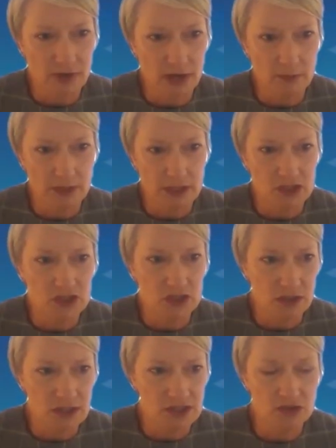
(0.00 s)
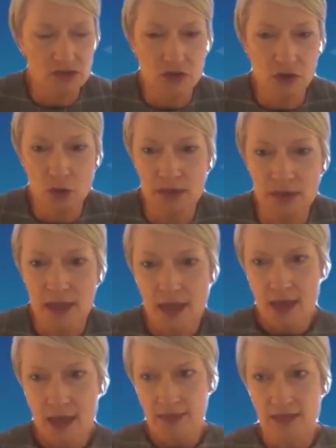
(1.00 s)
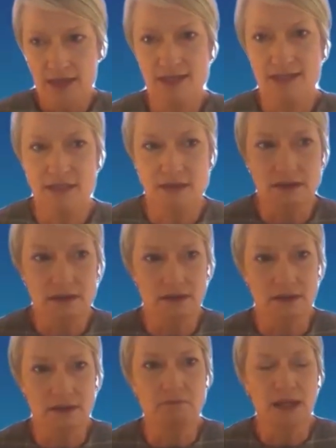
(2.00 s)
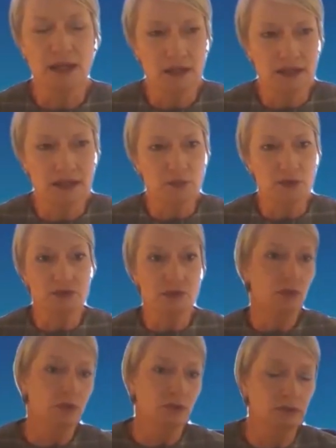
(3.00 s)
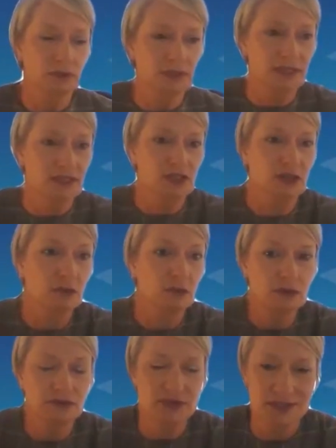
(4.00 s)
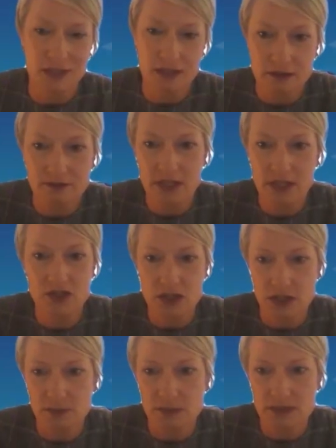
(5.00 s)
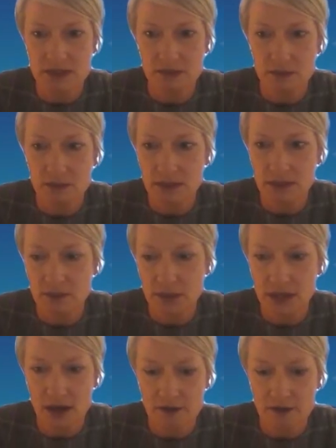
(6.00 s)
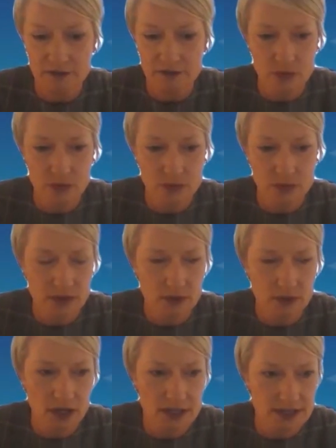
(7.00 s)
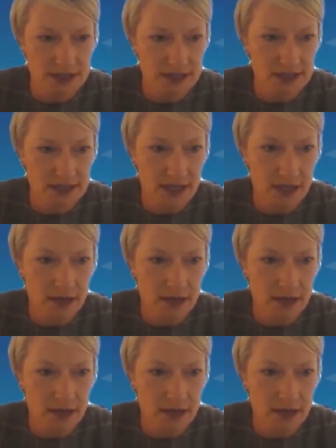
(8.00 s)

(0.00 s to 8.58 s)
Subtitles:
family, as you know, and that is the mechanism of essentially all of the standard of care treatments that we have for retinal eye disease now.